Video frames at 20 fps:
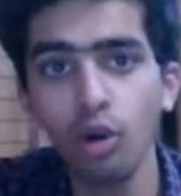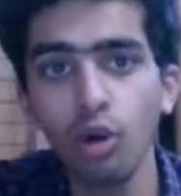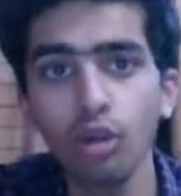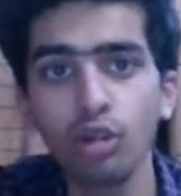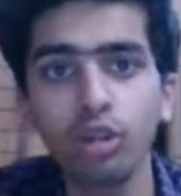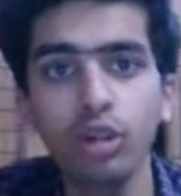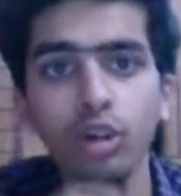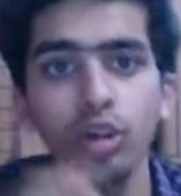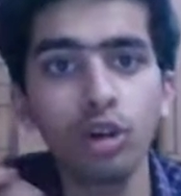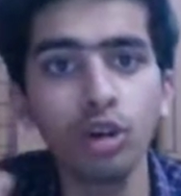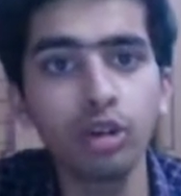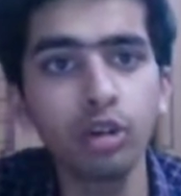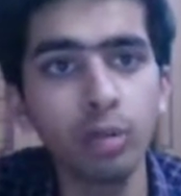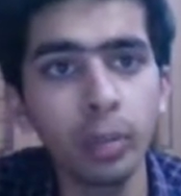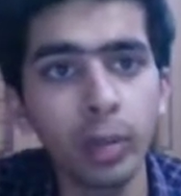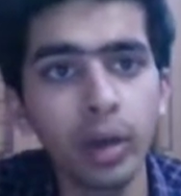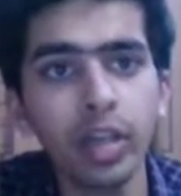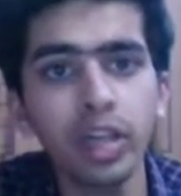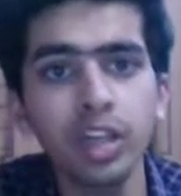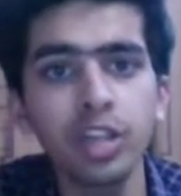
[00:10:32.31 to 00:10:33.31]
all the
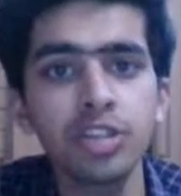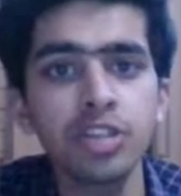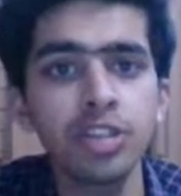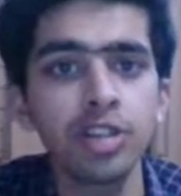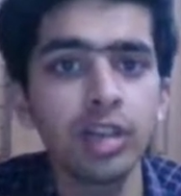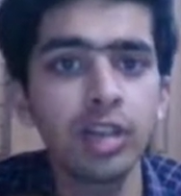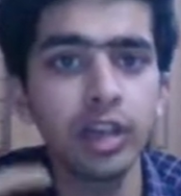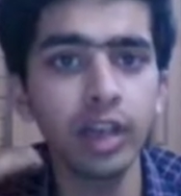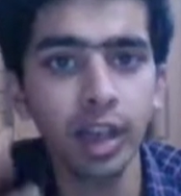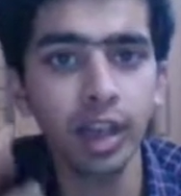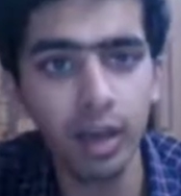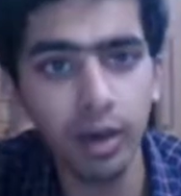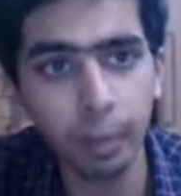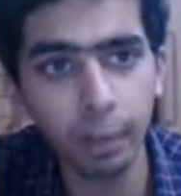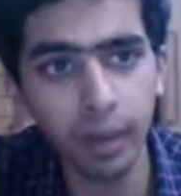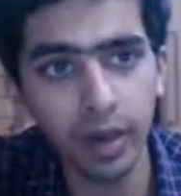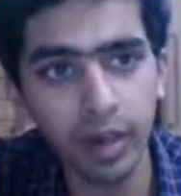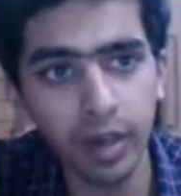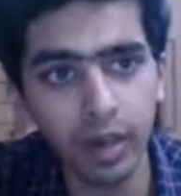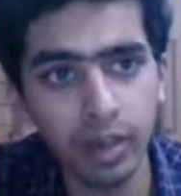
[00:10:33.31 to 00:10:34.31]
documentation
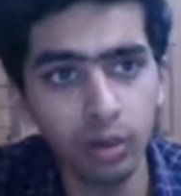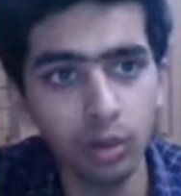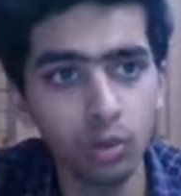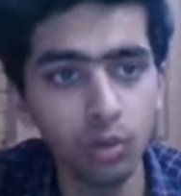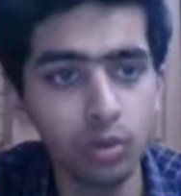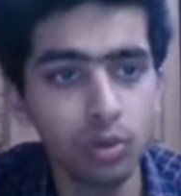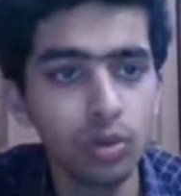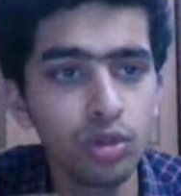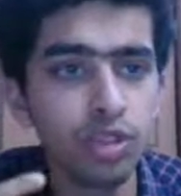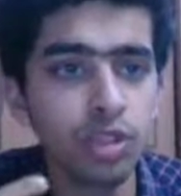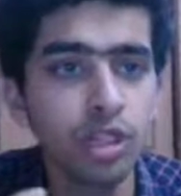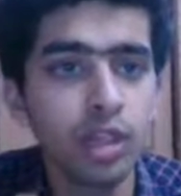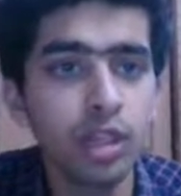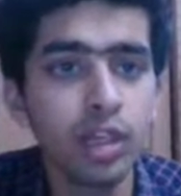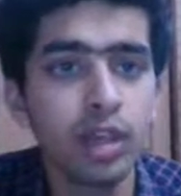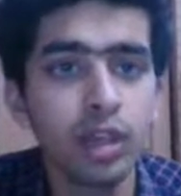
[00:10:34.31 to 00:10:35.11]
development tools